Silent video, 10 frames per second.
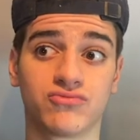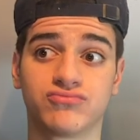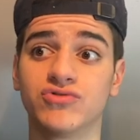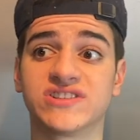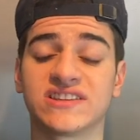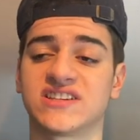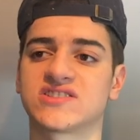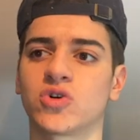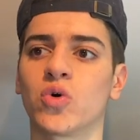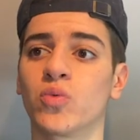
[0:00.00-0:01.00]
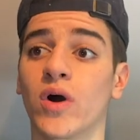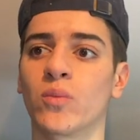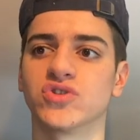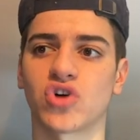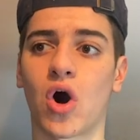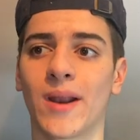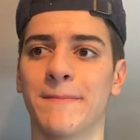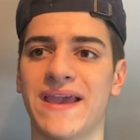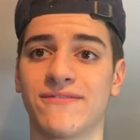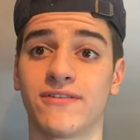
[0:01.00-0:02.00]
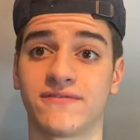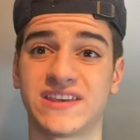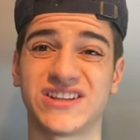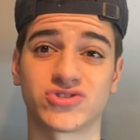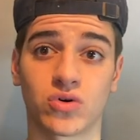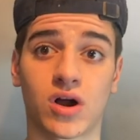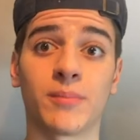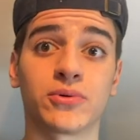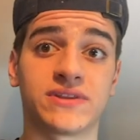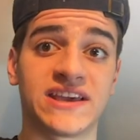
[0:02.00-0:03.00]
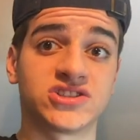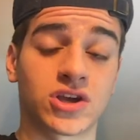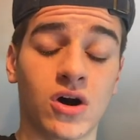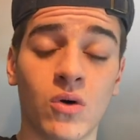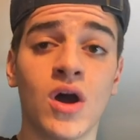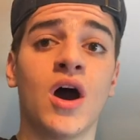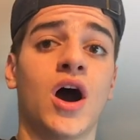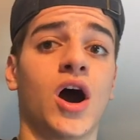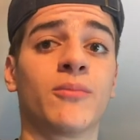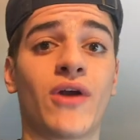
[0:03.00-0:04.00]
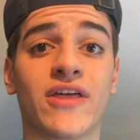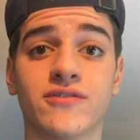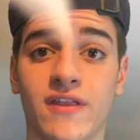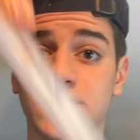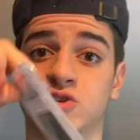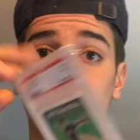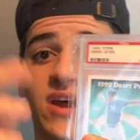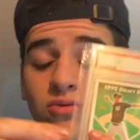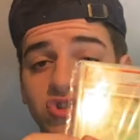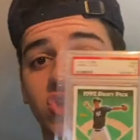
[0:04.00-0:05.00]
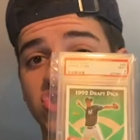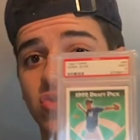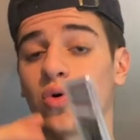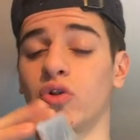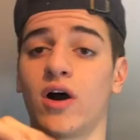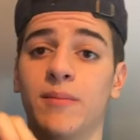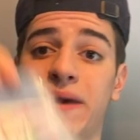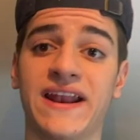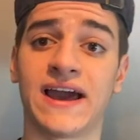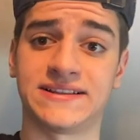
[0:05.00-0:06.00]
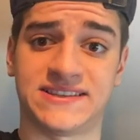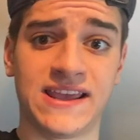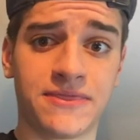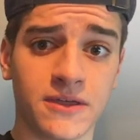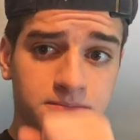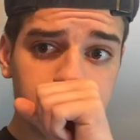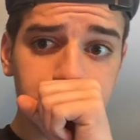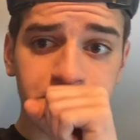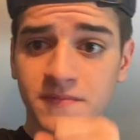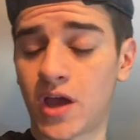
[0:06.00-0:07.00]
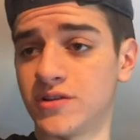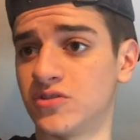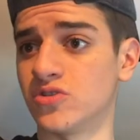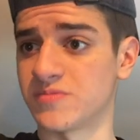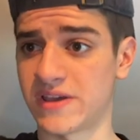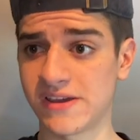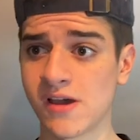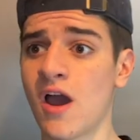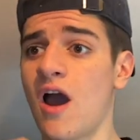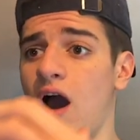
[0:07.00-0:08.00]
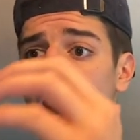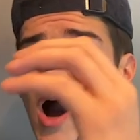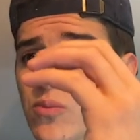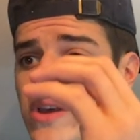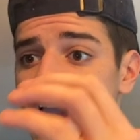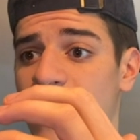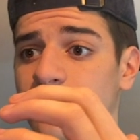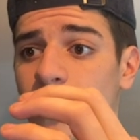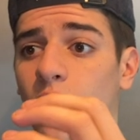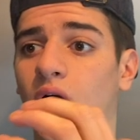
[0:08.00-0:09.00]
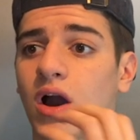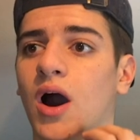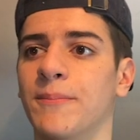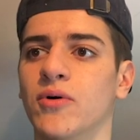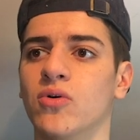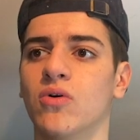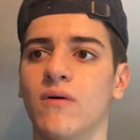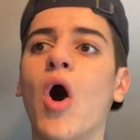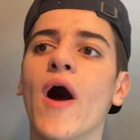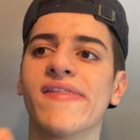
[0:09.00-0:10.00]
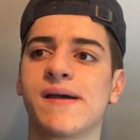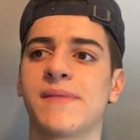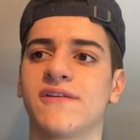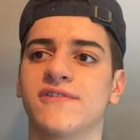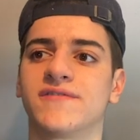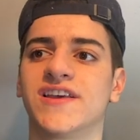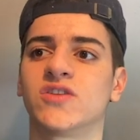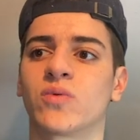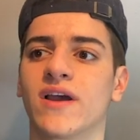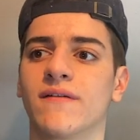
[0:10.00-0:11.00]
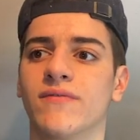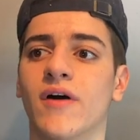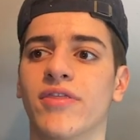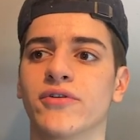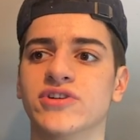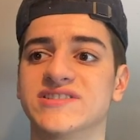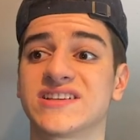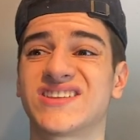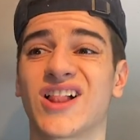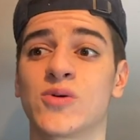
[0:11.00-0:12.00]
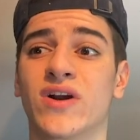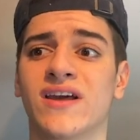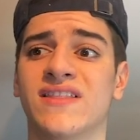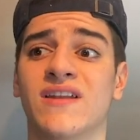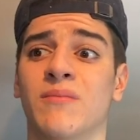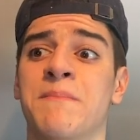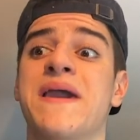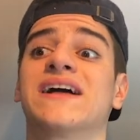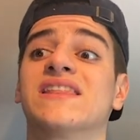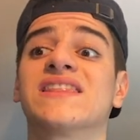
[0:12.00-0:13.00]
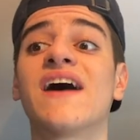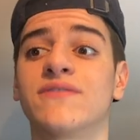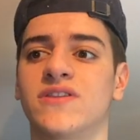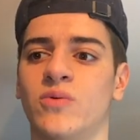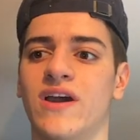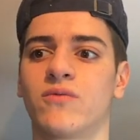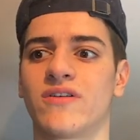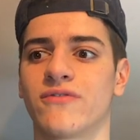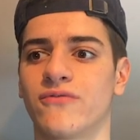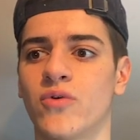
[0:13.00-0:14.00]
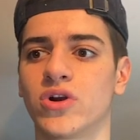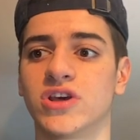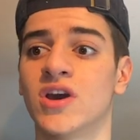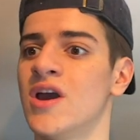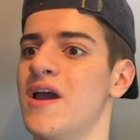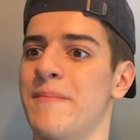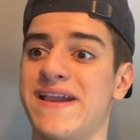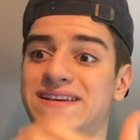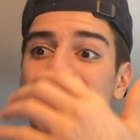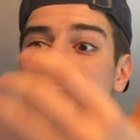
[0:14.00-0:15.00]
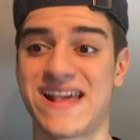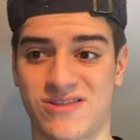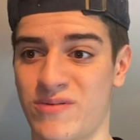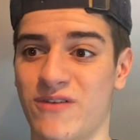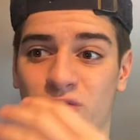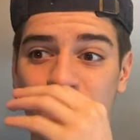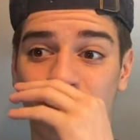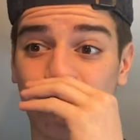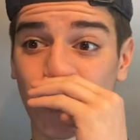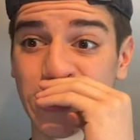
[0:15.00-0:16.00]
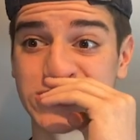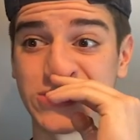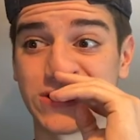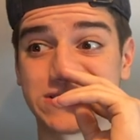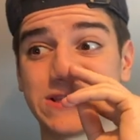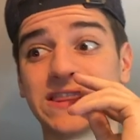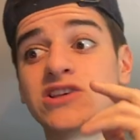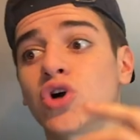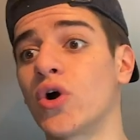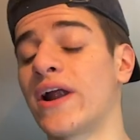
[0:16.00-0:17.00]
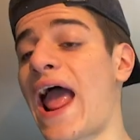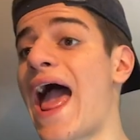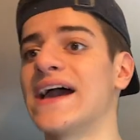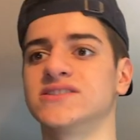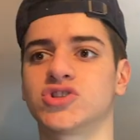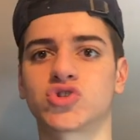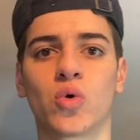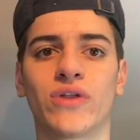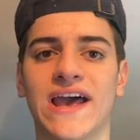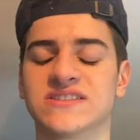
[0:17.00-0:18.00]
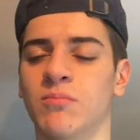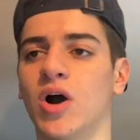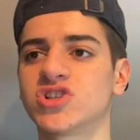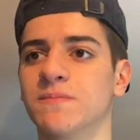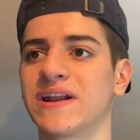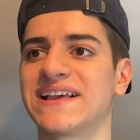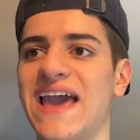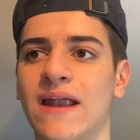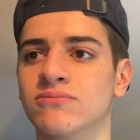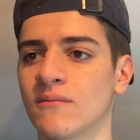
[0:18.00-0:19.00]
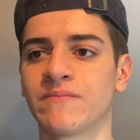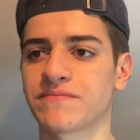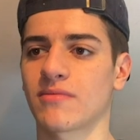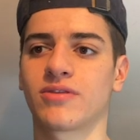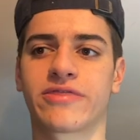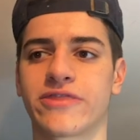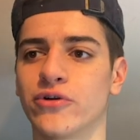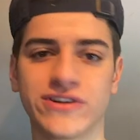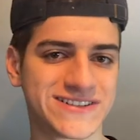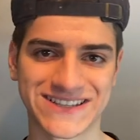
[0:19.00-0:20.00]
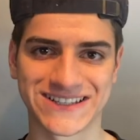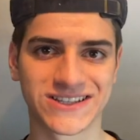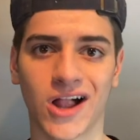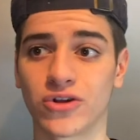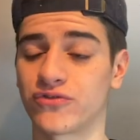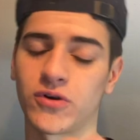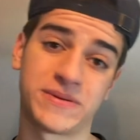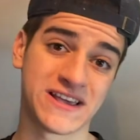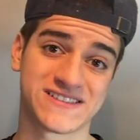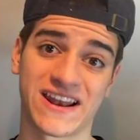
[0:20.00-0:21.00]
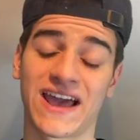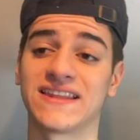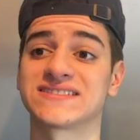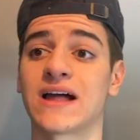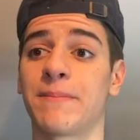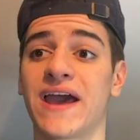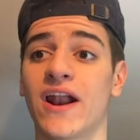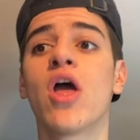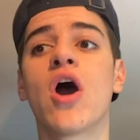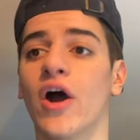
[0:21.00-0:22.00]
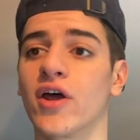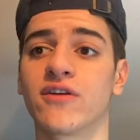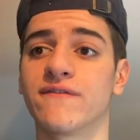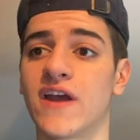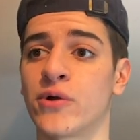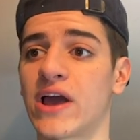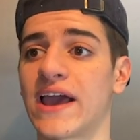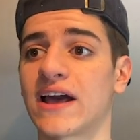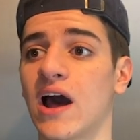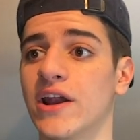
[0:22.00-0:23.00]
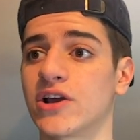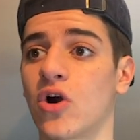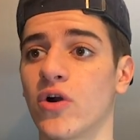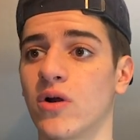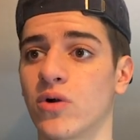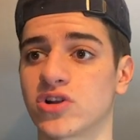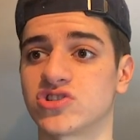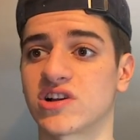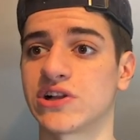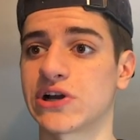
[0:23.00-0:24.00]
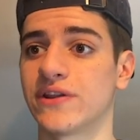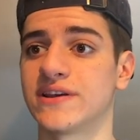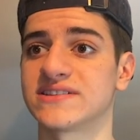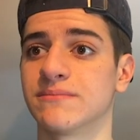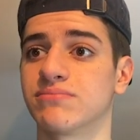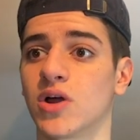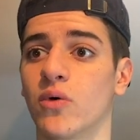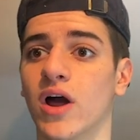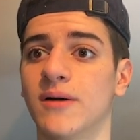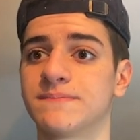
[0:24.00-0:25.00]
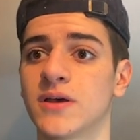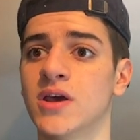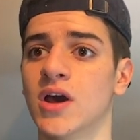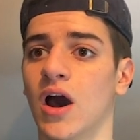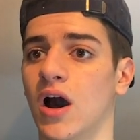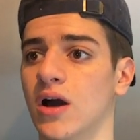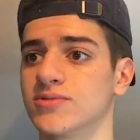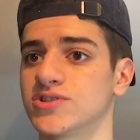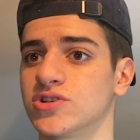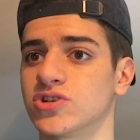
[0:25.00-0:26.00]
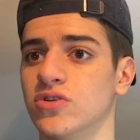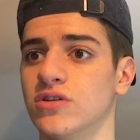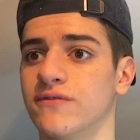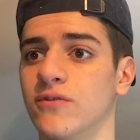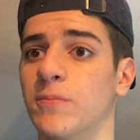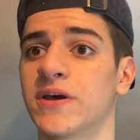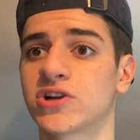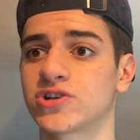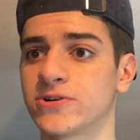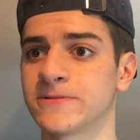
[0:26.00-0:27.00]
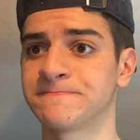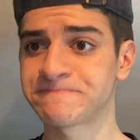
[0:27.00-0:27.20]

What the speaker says: recently sold one was on May 15th, so a couple of days ago, rather than this one that was just sold on May 19th. Excuse me. We have, you know, a couple on that May 15th. We have a $36 one, and then May 11th we have one for $40. May 8th we have one for $48. So you can see these aren't as sold as much, but again, $36 for a PSA 9, that's not bad. Another very iconic card. I want to just click on this and blow it up just to show you the full picture.